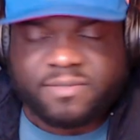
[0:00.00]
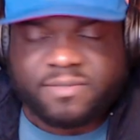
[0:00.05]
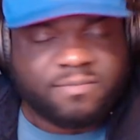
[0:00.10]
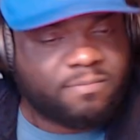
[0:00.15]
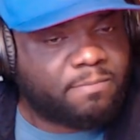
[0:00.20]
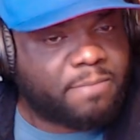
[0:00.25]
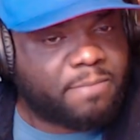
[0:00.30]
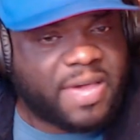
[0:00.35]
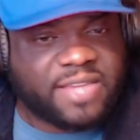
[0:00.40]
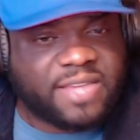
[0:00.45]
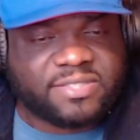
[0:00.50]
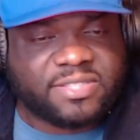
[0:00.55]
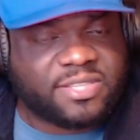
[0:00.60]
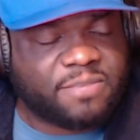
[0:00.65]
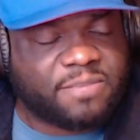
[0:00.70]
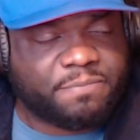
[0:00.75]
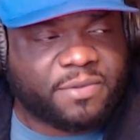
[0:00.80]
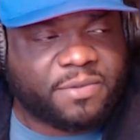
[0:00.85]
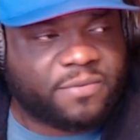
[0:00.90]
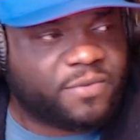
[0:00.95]
Boxing
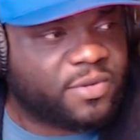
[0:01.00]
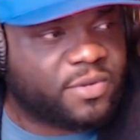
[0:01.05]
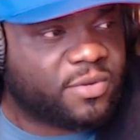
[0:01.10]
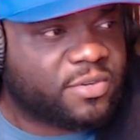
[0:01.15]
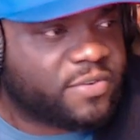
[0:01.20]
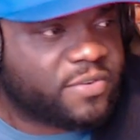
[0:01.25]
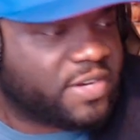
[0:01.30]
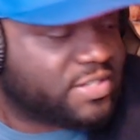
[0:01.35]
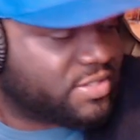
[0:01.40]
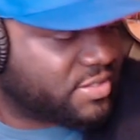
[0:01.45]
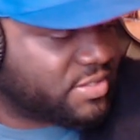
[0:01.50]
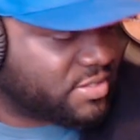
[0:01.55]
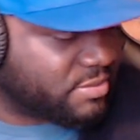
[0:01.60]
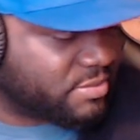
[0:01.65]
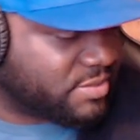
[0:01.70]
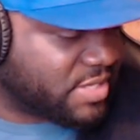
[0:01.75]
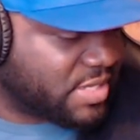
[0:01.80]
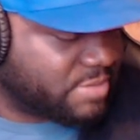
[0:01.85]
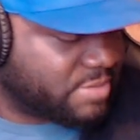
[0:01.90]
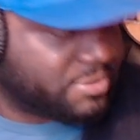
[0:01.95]
can be real crazy
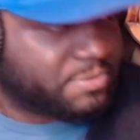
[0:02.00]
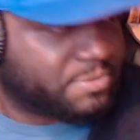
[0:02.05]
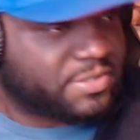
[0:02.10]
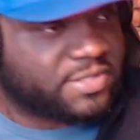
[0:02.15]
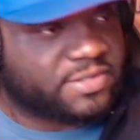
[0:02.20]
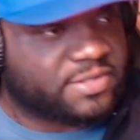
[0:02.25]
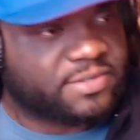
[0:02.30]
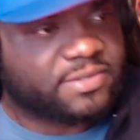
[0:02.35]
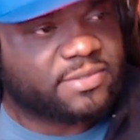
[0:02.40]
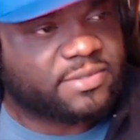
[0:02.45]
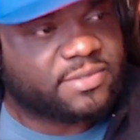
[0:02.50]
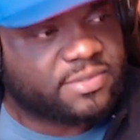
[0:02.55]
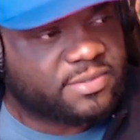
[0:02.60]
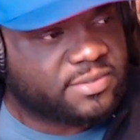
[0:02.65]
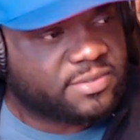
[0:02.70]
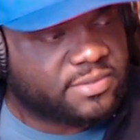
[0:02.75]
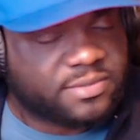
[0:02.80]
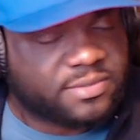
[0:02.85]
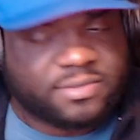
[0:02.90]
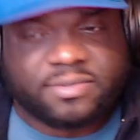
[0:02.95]
sometimes, man.
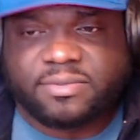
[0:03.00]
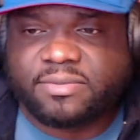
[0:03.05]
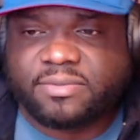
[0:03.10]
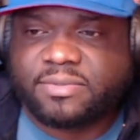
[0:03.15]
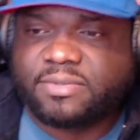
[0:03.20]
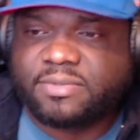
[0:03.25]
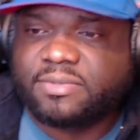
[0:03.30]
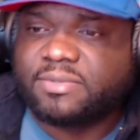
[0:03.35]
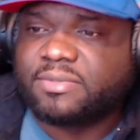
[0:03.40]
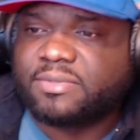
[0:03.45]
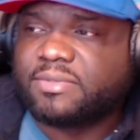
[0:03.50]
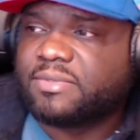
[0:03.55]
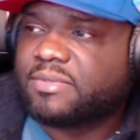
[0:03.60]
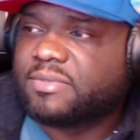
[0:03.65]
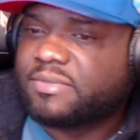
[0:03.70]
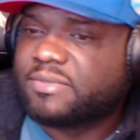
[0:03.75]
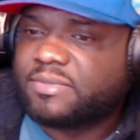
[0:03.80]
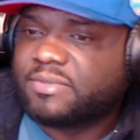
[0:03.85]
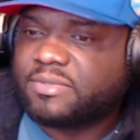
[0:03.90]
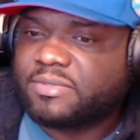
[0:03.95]

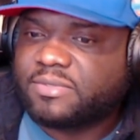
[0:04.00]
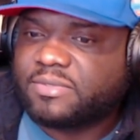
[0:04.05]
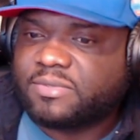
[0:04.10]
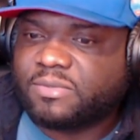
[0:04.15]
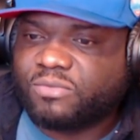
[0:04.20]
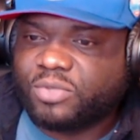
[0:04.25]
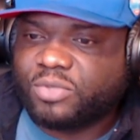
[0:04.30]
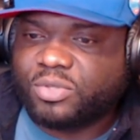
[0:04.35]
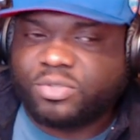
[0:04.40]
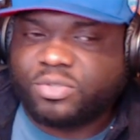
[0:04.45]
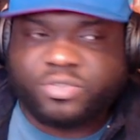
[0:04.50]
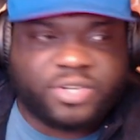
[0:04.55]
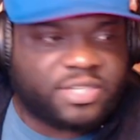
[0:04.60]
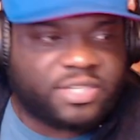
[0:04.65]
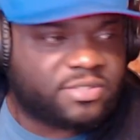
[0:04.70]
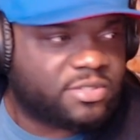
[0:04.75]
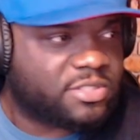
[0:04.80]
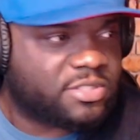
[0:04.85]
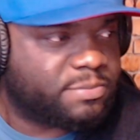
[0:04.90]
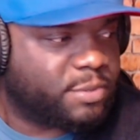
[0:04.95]
It's a real
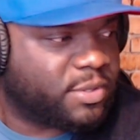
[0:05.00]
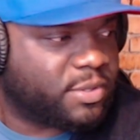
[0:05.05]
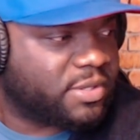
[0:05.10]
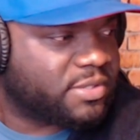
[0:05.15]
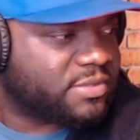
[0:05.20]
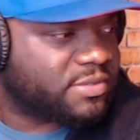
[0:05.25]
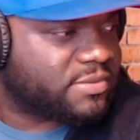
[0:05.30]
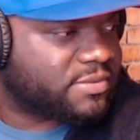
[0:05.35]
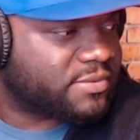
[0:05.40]
crazy sport.